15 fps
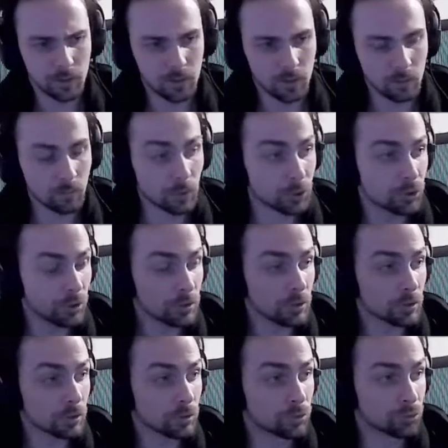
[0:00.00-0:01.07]
But just
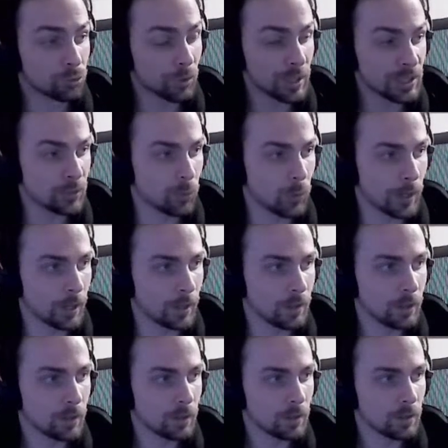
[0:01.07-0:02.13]
dress well.
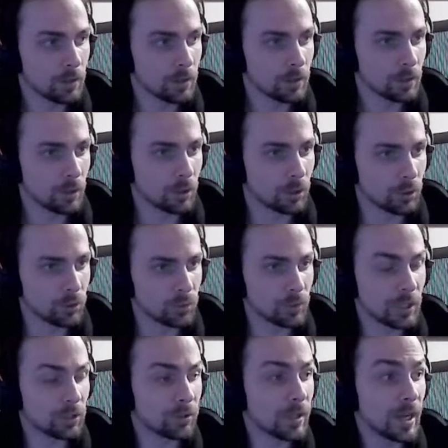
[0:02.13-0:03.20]
Go to
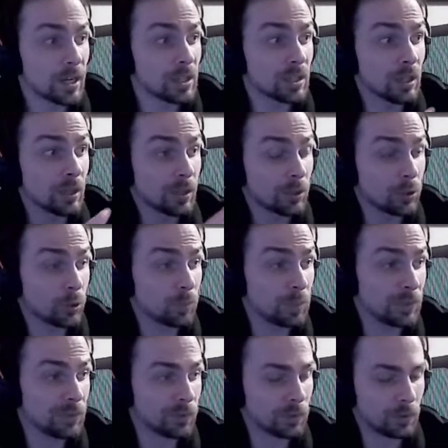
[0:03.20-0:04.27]
get a nice haircut
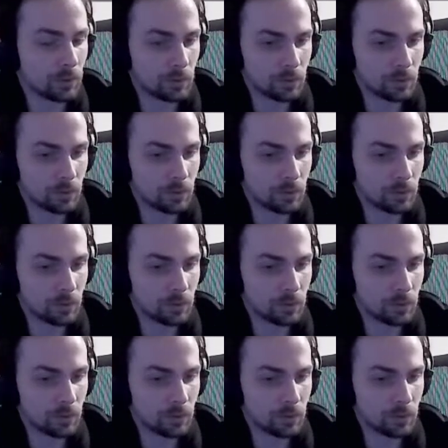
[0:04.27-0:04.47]
before.